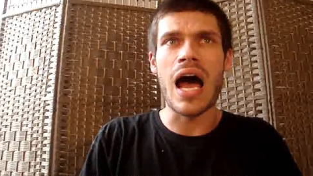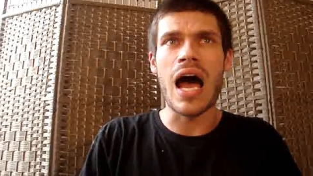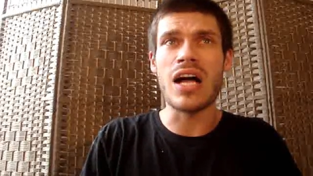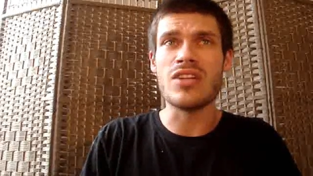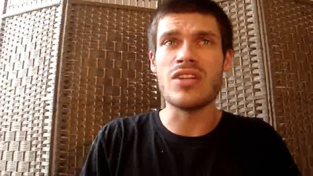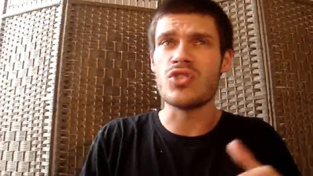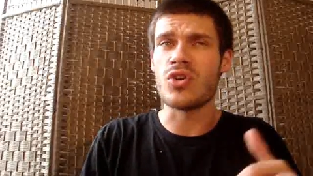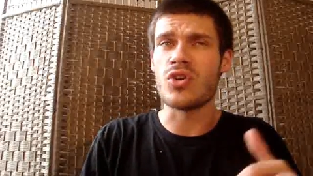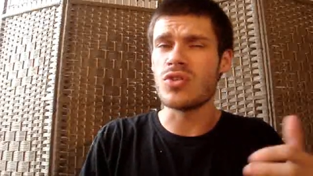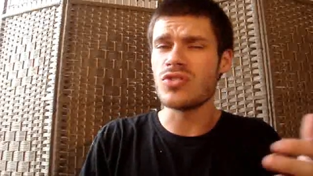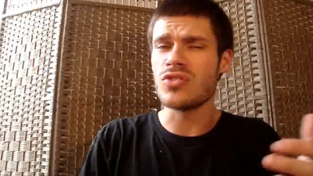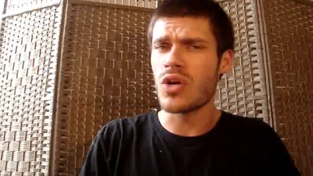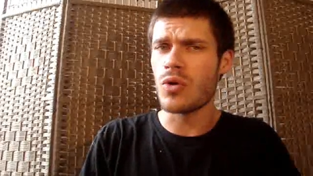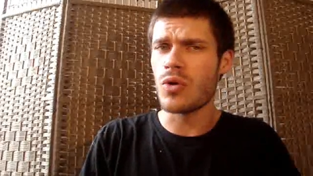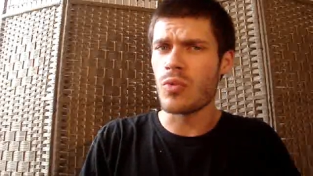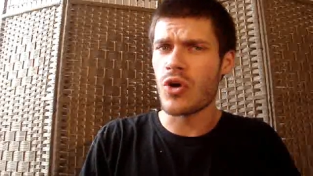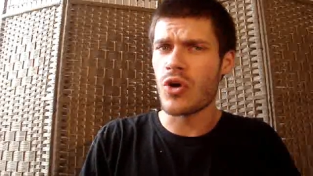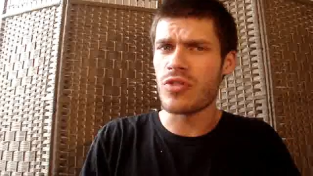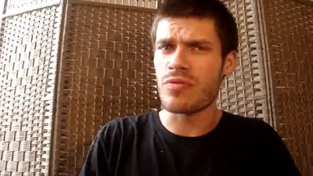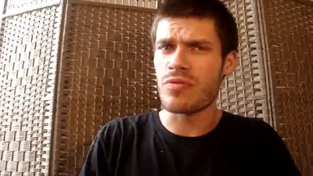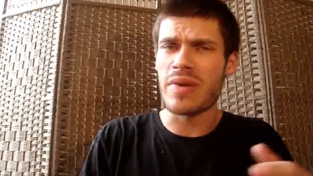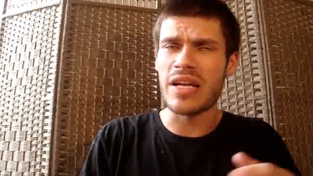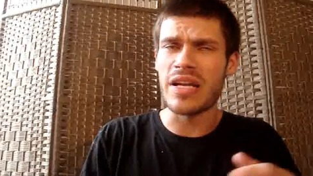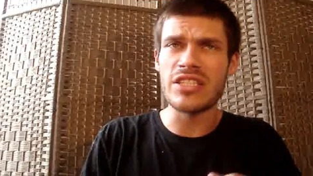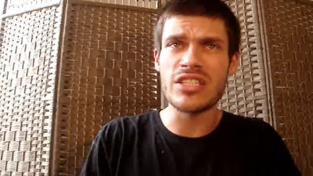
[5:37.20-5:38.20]
It's also
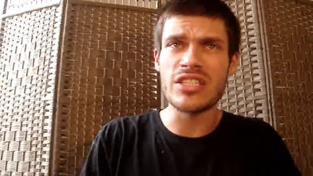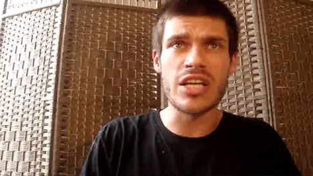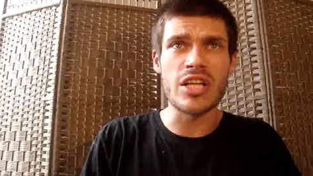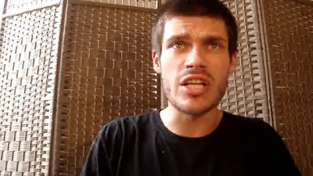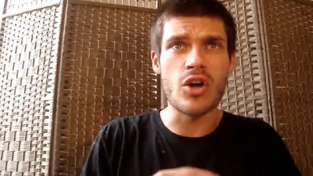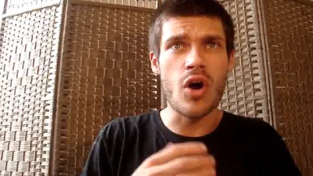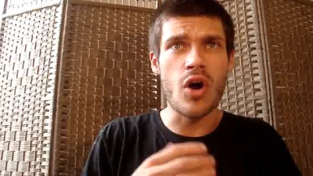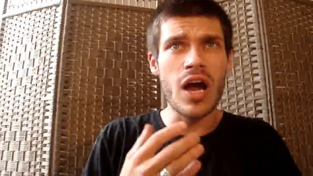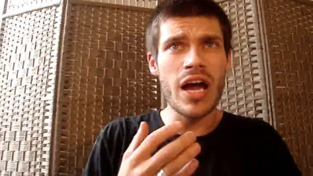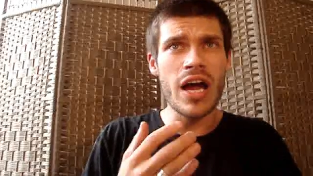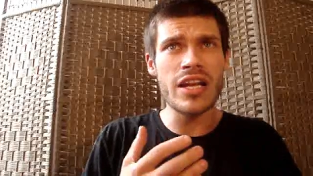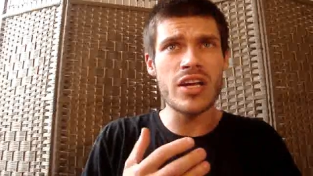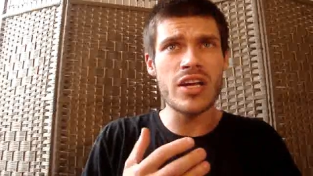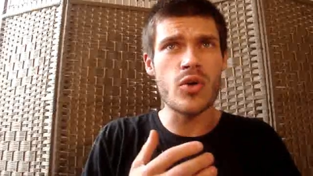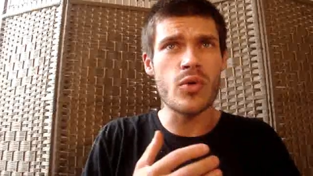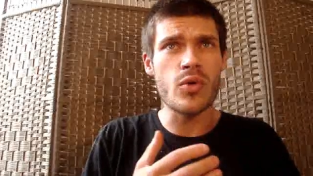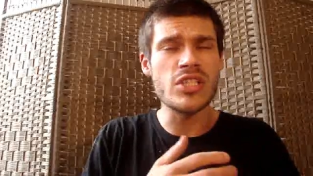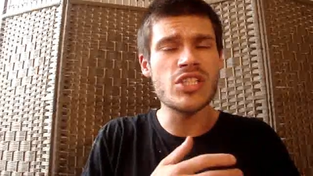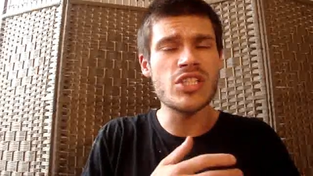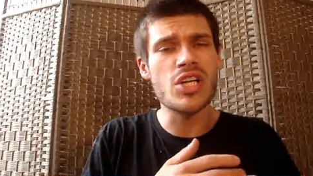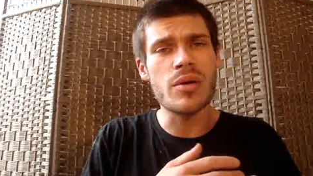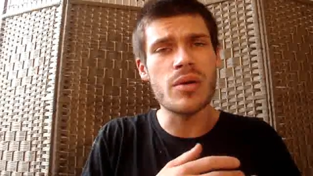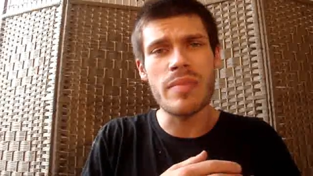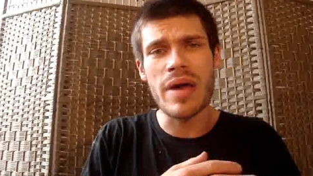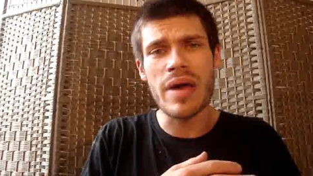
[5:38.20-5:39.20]
worth mentioning I had a
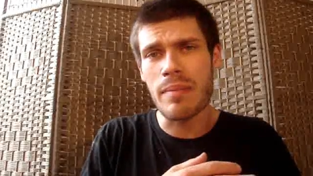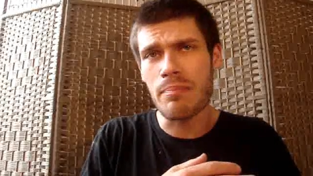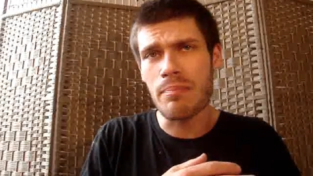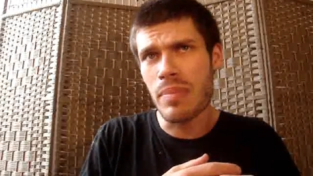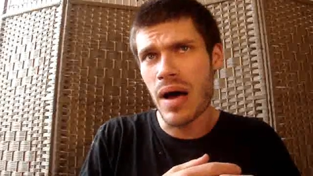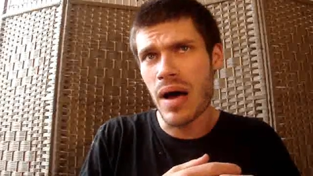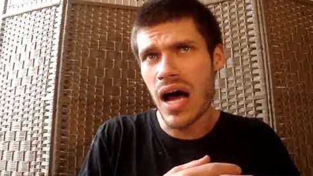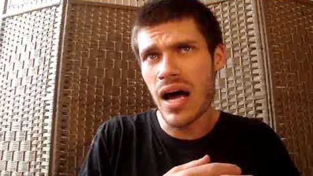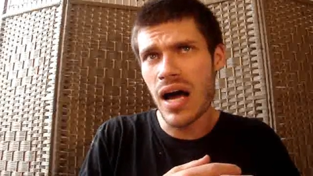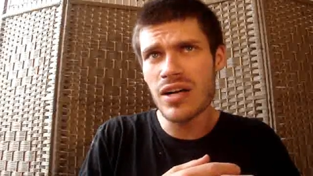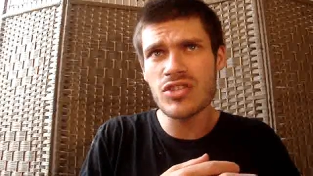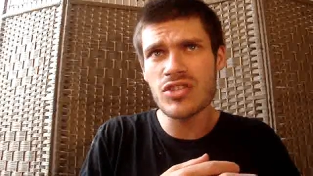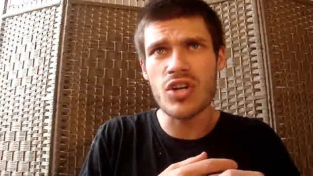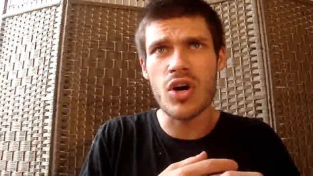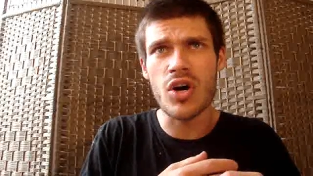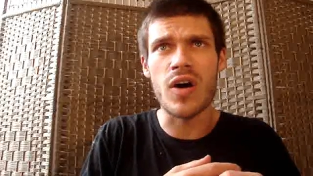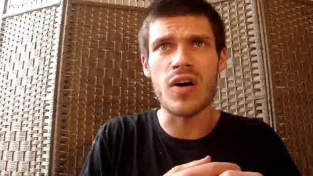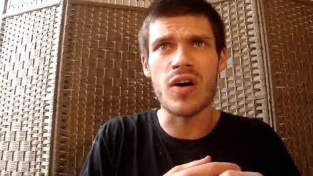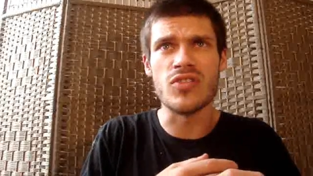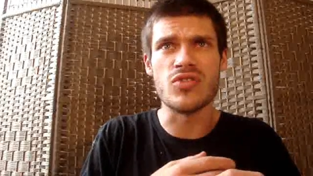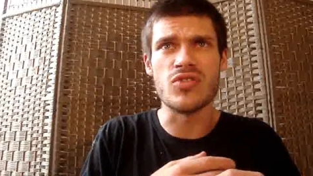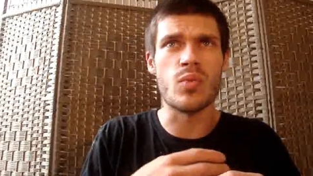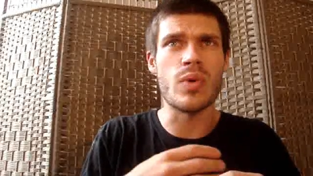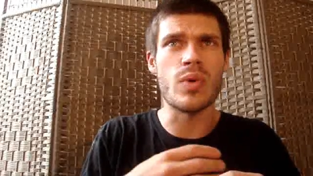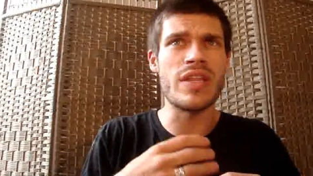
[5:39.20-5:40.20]
question about park
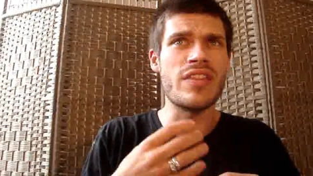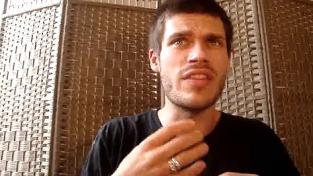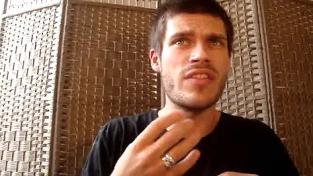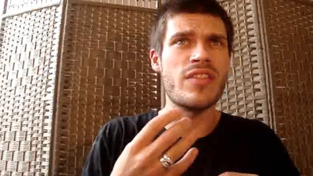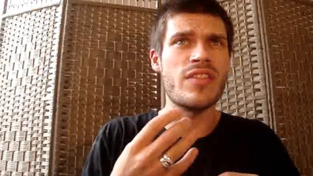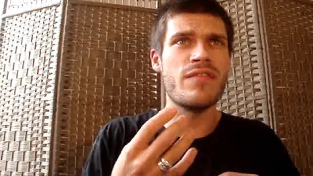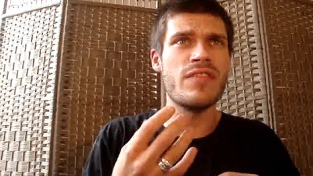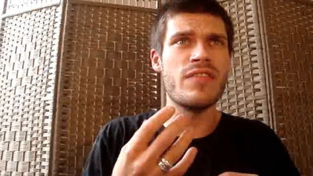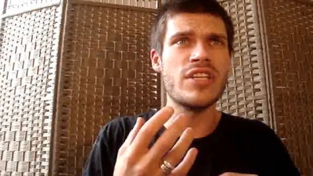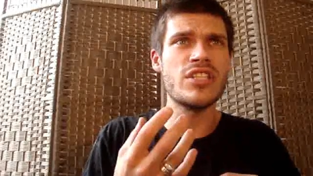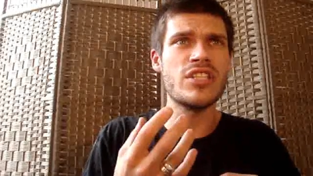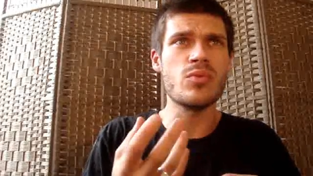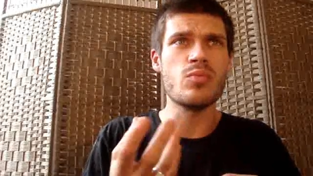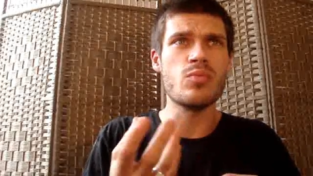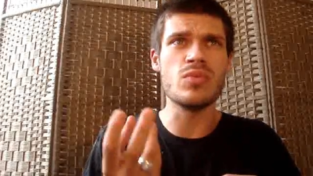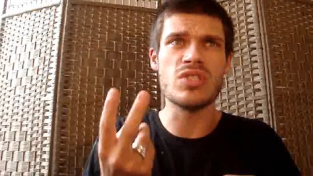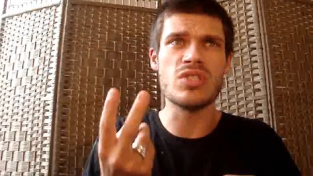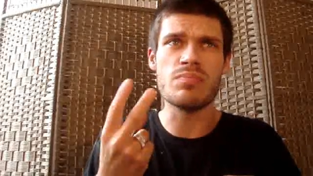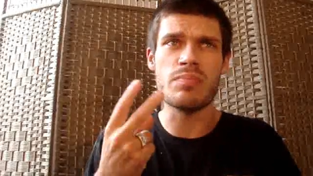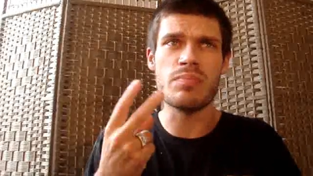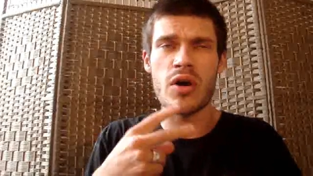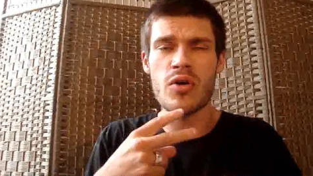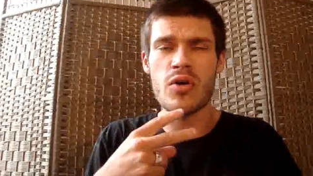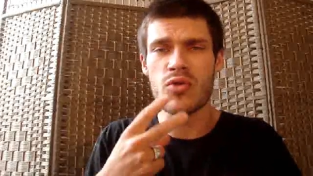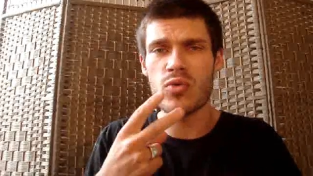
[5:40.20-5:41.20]
tiles, whether the vision
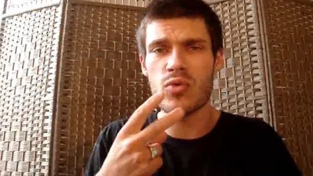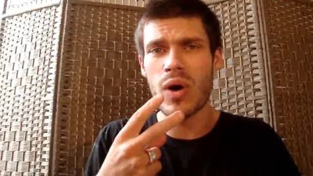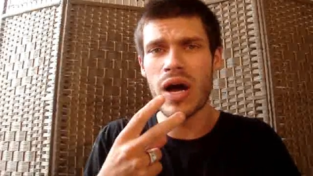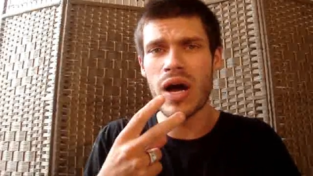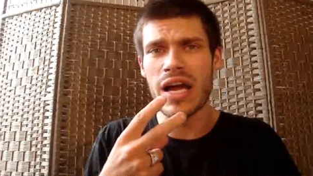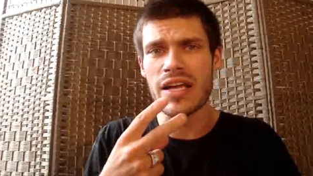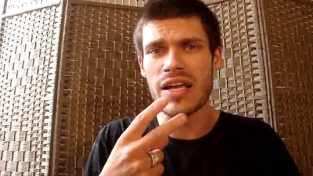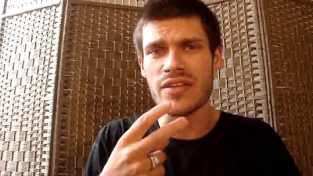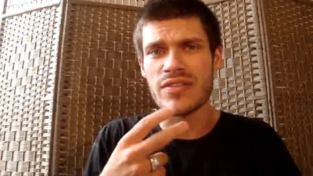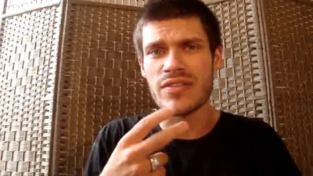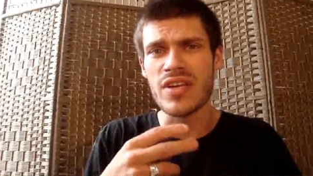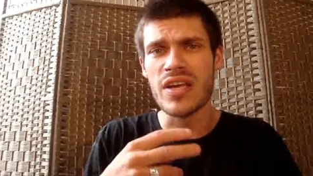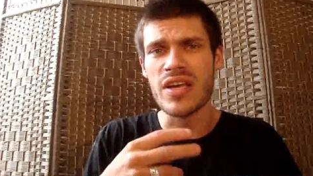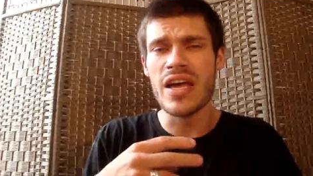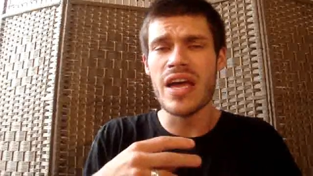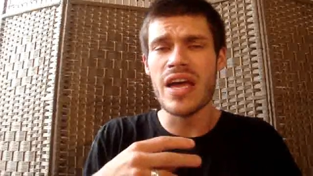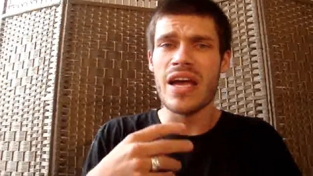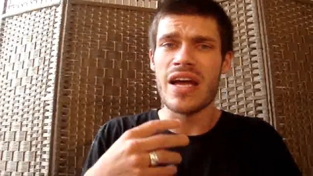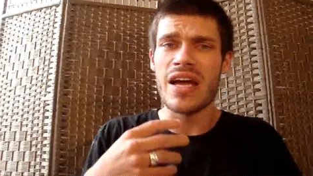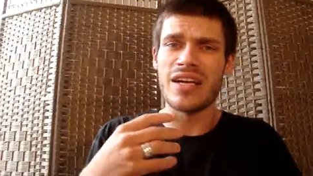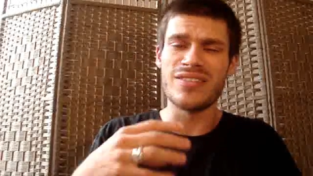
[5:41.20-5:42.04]
was both ways.